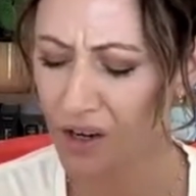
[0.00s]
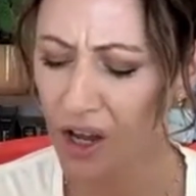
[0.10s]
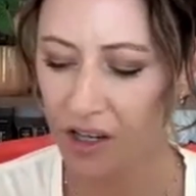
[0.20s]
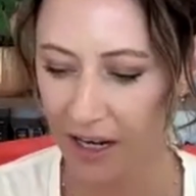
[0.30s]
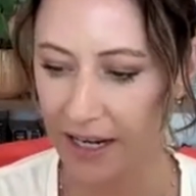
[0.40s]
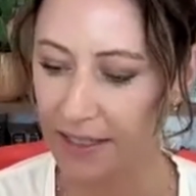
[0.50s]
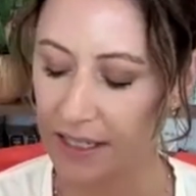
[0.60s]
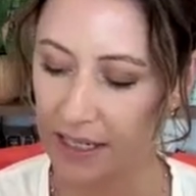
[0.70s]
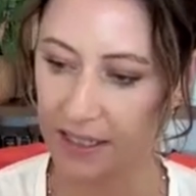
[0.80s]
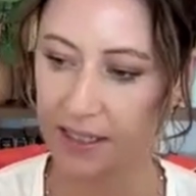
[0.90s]
not
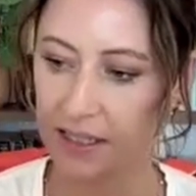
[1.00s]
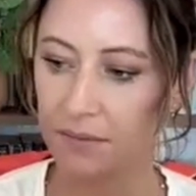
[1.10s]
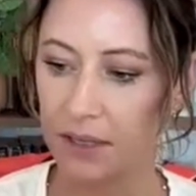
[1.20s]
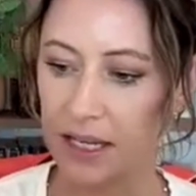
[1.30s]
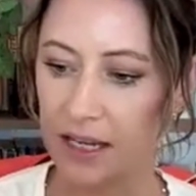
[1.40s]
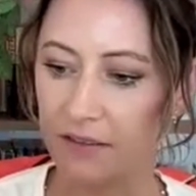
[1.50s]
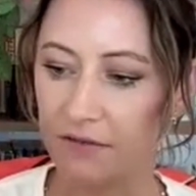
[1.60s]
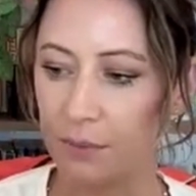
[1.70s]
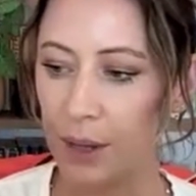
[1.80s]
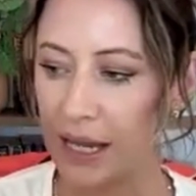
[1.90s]
craziest to
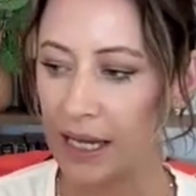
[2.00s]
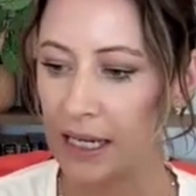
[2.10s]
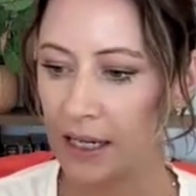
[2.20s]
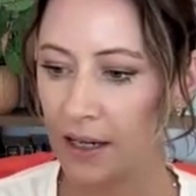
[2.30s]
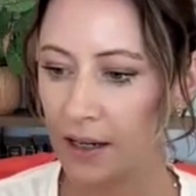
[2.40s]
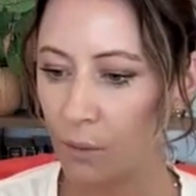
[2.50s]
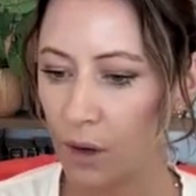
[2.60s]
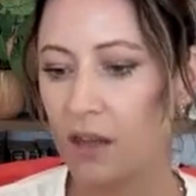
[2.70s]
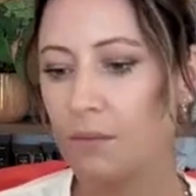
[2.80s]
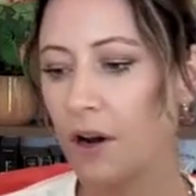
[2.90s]
believe, but
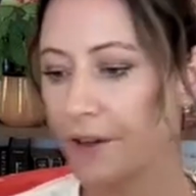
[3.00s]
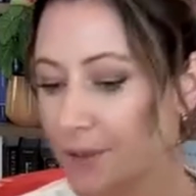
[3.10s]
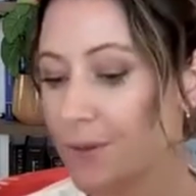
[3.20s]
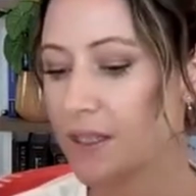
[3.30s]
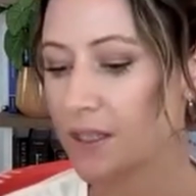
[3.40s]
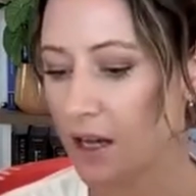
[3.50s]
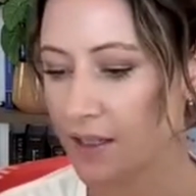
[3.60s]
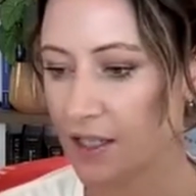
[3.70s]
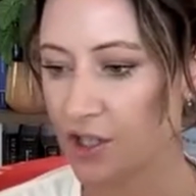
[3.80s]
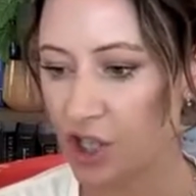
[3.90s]
one of the models we saw
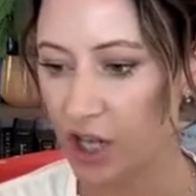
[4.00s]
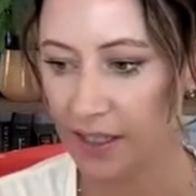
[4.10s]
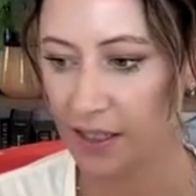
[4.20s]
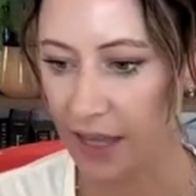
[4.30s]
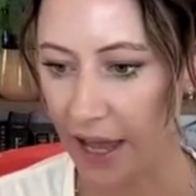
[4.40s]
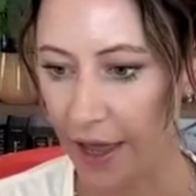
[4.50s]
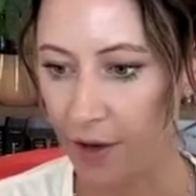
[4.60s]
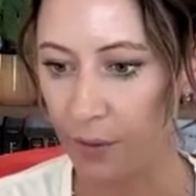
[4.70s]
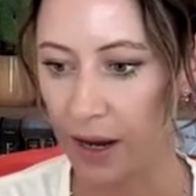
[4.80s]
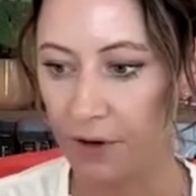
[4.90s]
suggested
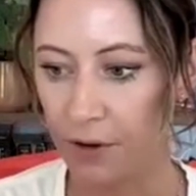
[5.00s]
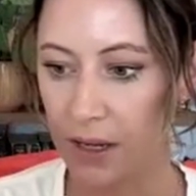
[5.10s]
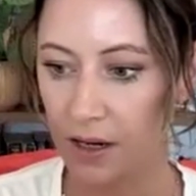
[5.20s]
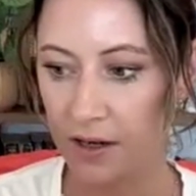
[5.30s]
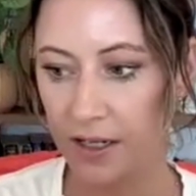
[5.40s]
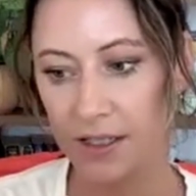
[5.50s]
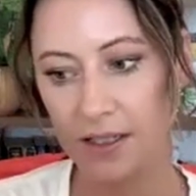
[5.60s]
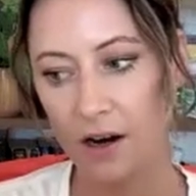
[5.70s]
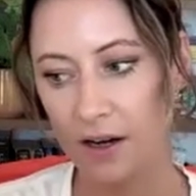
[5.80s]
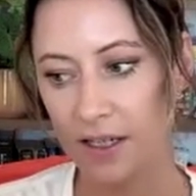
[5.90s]
that whenever we
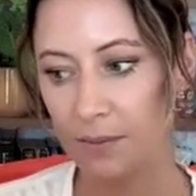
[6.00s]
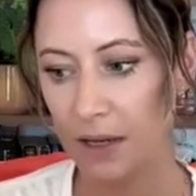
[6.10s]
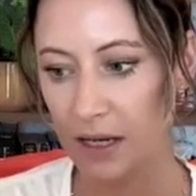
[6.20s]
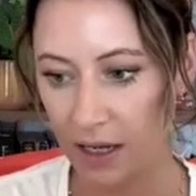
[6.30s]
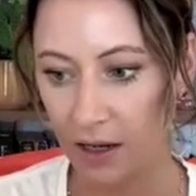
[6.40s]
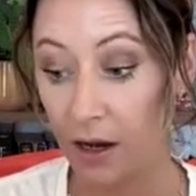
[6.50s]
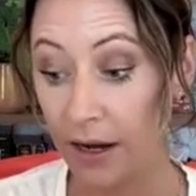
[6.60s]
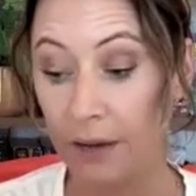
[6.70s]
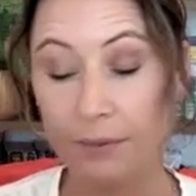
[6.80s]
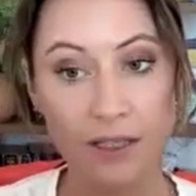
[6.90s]
increased our spending
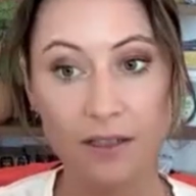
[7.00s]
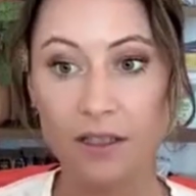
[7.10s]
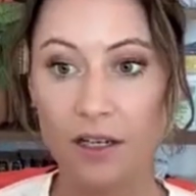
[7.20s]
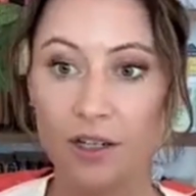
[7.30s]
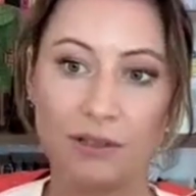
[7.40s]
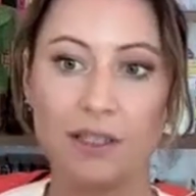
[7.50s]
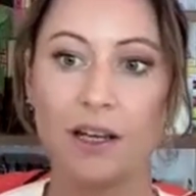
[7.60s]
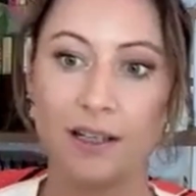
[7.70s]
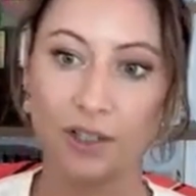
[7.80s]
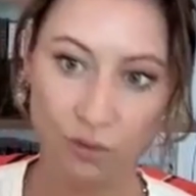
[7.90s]
on Amazon search, we
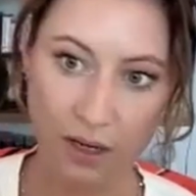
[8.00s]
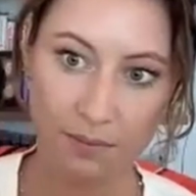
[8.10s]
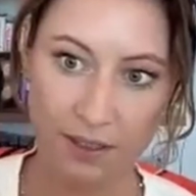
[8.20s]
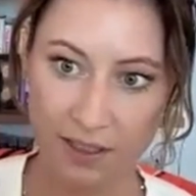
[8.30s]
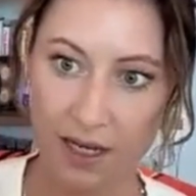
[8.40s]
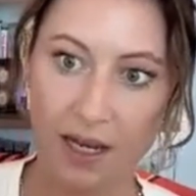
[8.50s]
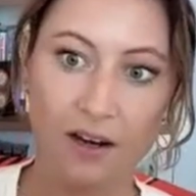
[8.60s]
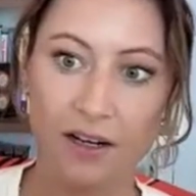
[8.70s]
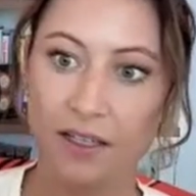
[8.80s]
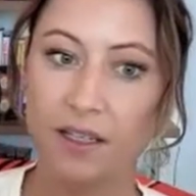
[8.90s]
saw a 20%
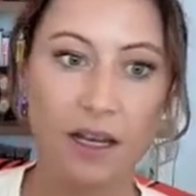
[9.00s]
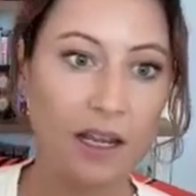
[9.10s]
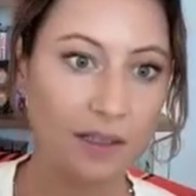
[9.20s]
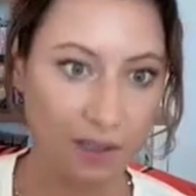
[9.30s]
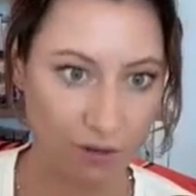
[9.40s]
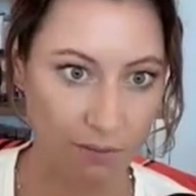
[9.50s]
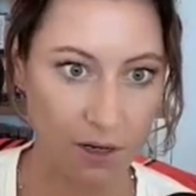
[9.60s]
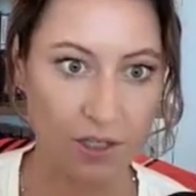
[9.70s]
increase in in-store